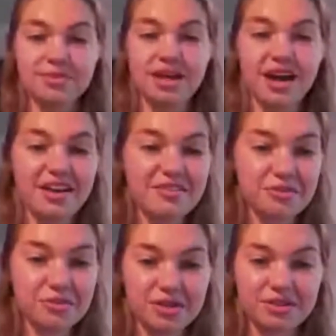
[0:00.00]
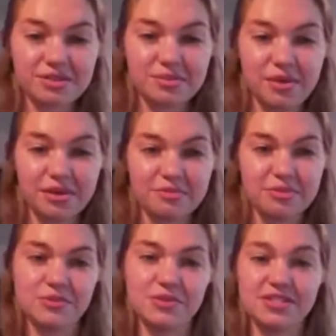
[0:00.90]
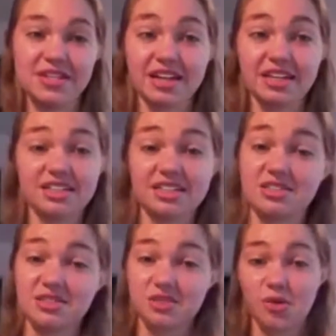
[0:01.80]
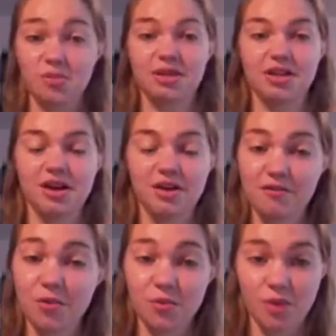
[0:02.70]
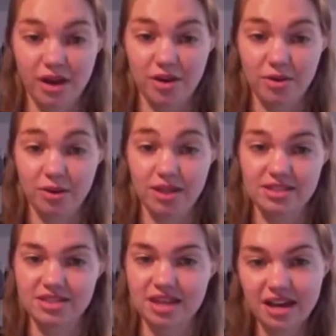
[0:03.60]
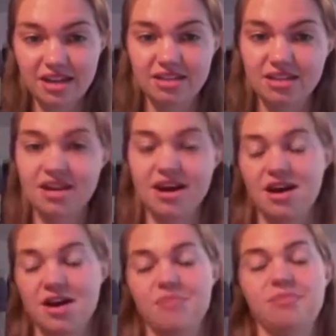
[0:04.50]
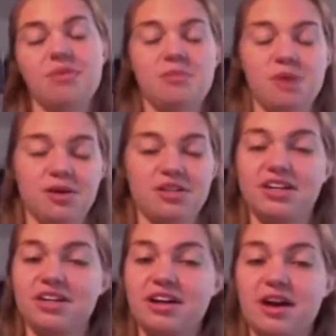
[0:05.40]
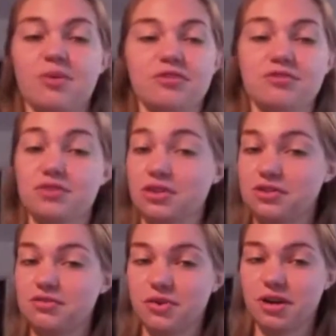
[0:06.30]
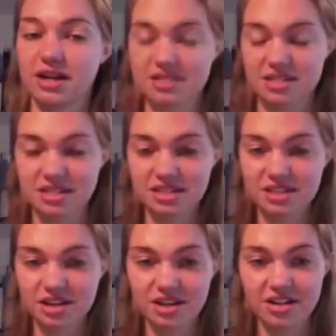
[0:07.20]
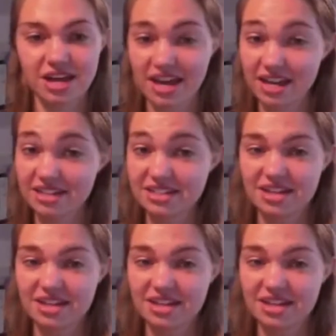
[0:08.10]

Hi everyone, welcome to the second installment of Wire Wednesday. I'm Annika, I work for Learnivore as an intern, and